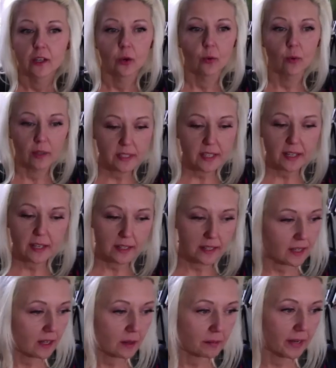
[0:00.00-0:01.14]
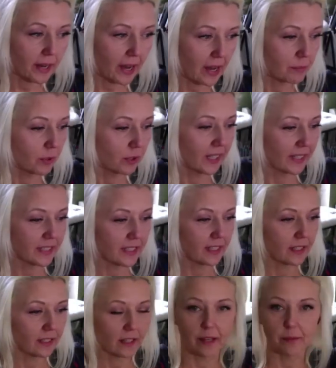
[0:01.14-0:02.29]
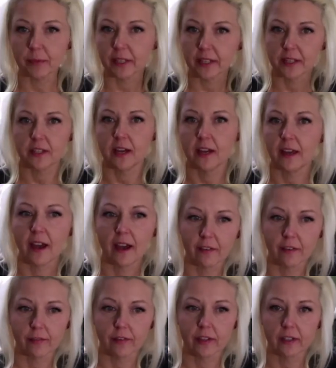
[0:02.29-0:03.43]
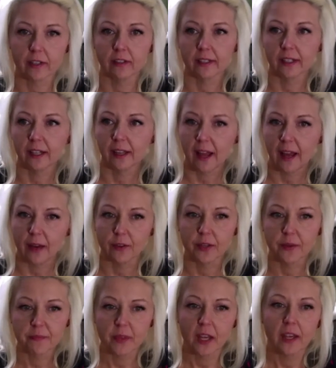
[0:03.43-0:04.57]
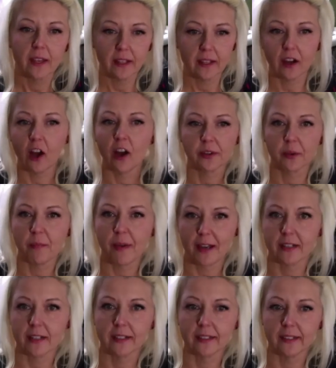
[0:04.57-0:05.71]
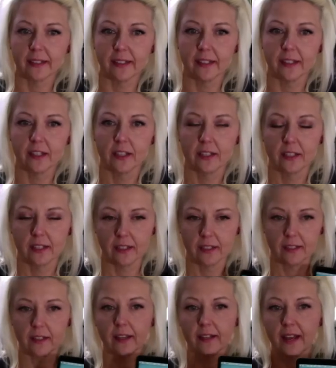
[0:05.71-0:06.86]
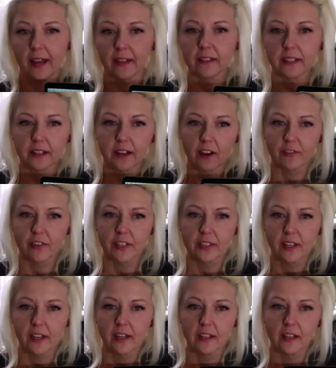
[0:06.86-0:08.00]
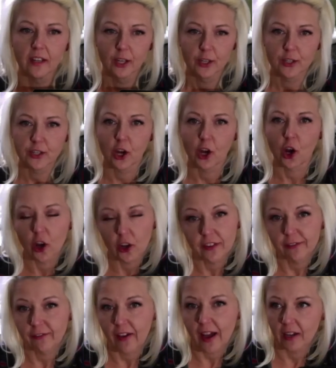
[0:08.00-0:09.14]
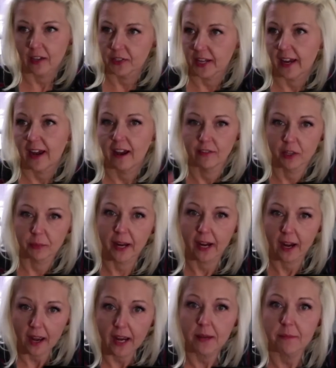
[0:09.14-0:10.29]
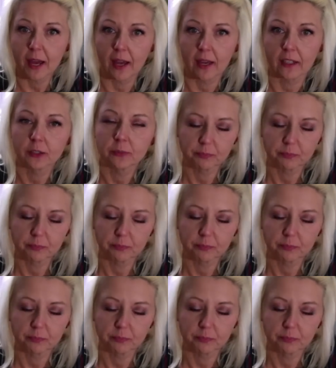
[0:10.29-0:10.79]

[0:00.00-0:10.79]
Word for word: Once I set up my Apple ID, and because I have everything on the cloud, it automatically connected everything. So all the files I have on my iMac